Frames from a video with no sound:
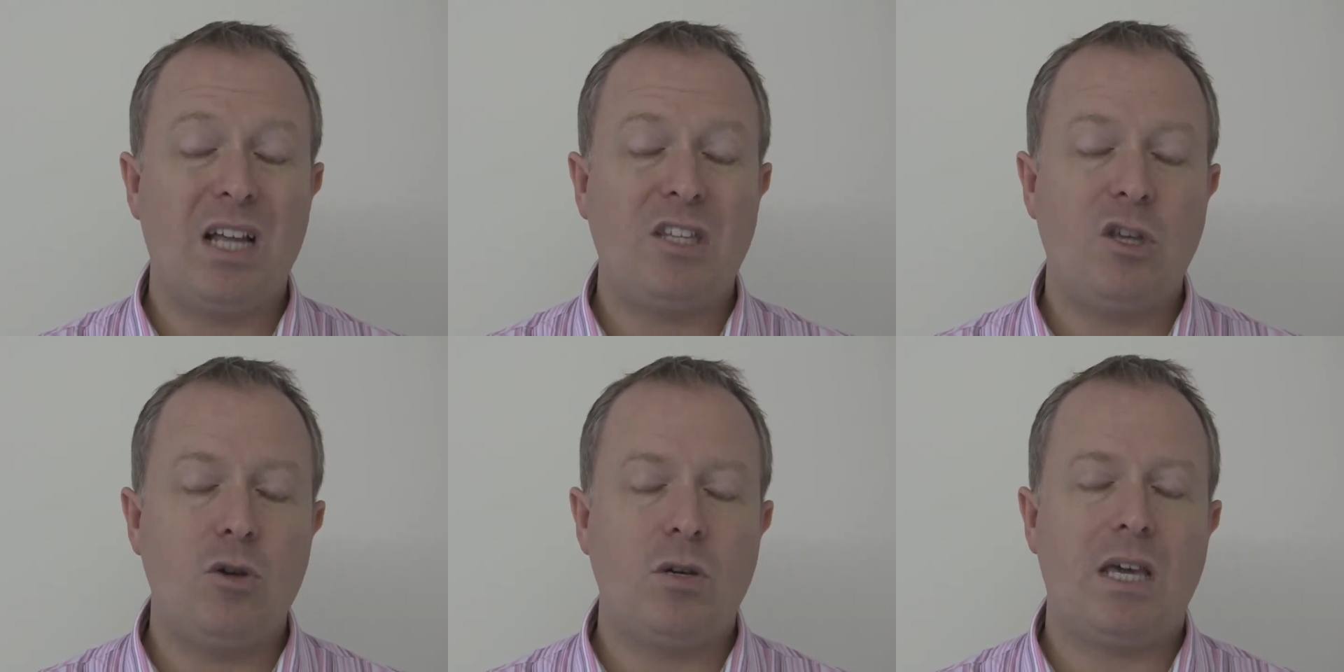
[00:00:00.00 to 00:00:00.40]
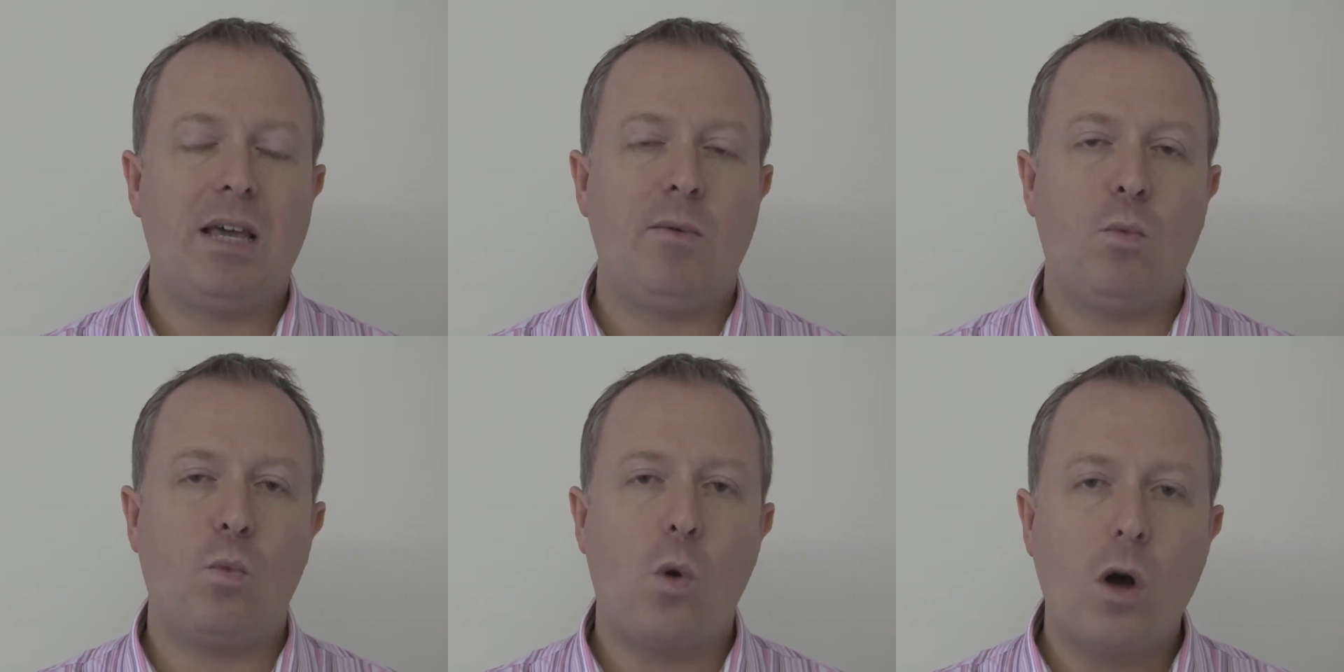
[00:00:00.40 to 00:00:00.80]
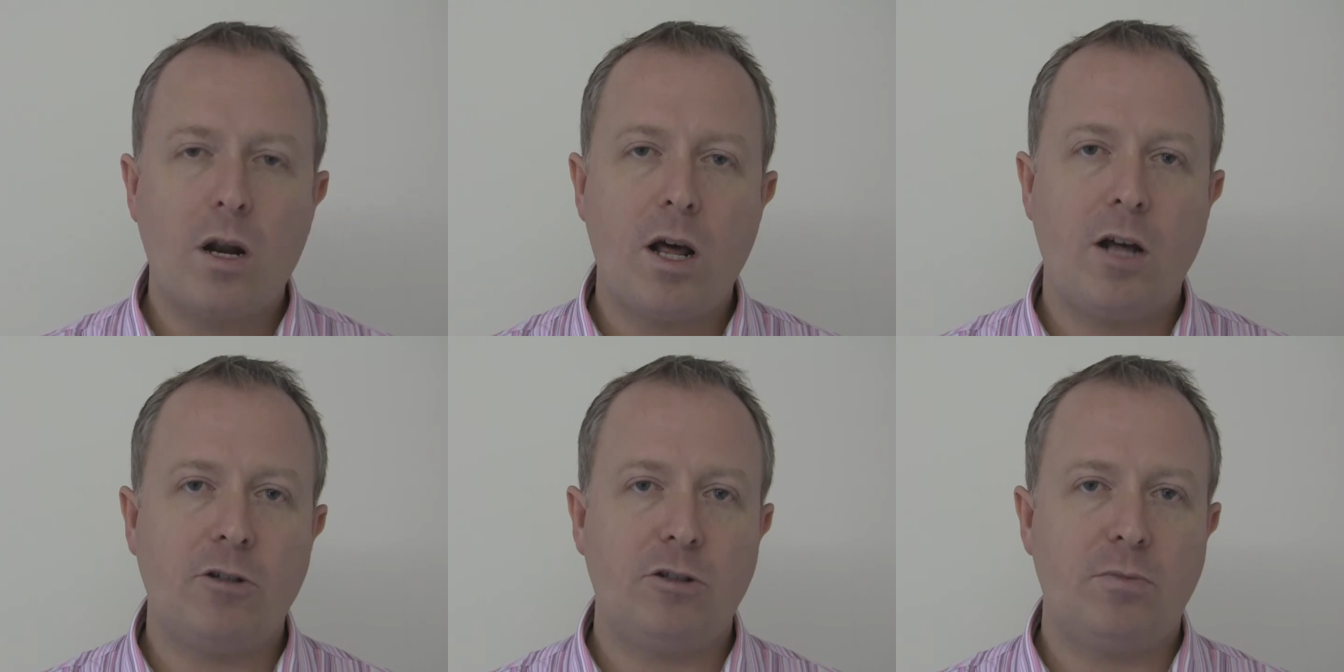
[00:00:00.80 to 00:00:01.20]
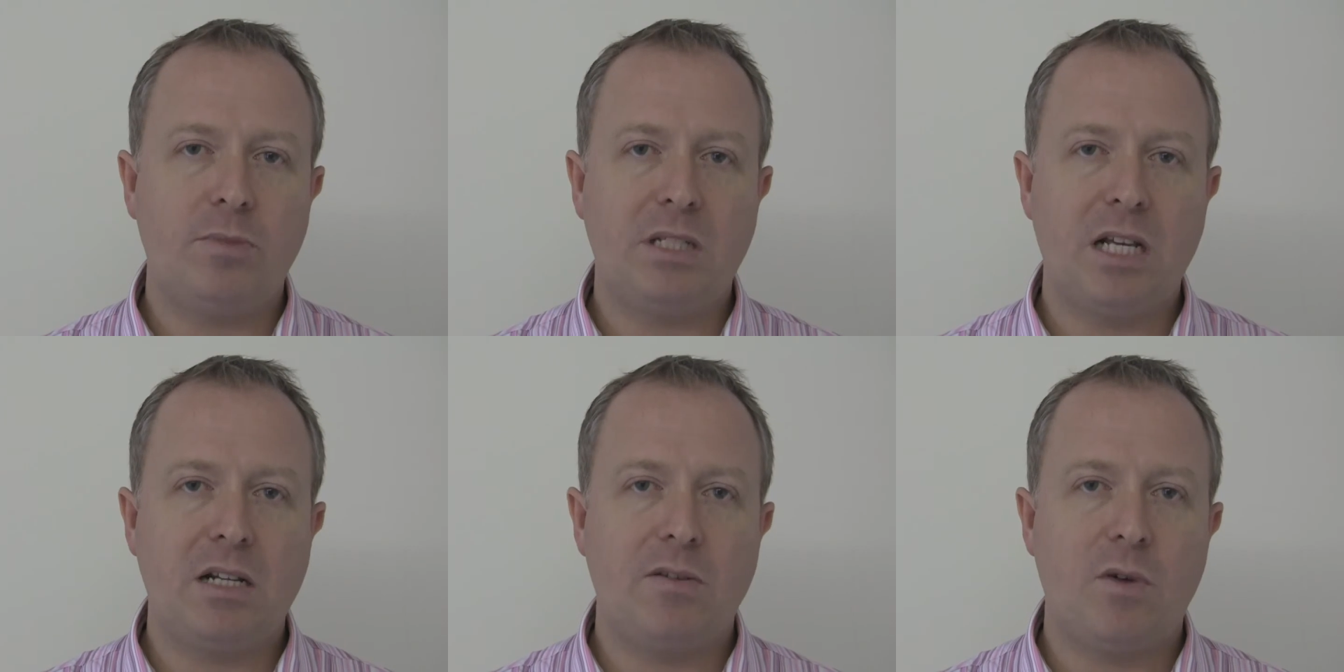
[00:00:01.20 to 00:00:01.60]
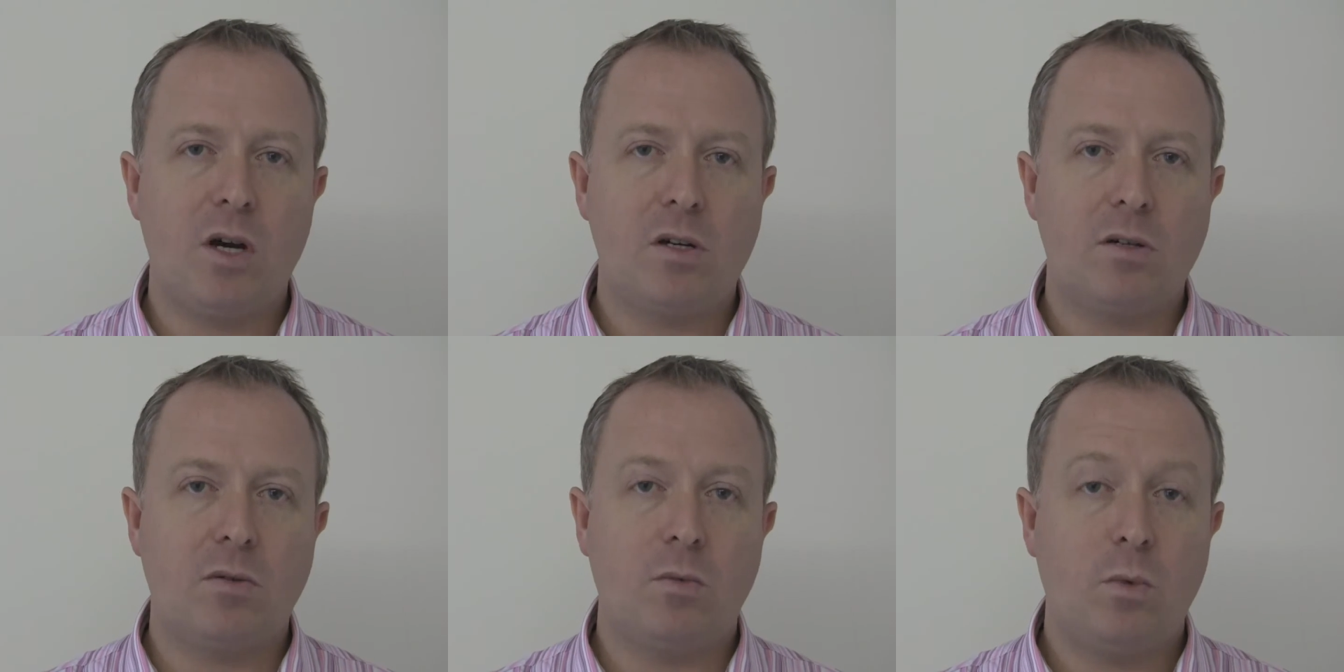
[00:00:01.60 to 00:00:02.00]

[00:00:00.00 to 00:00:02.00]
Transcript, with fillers: and you keep 100% of our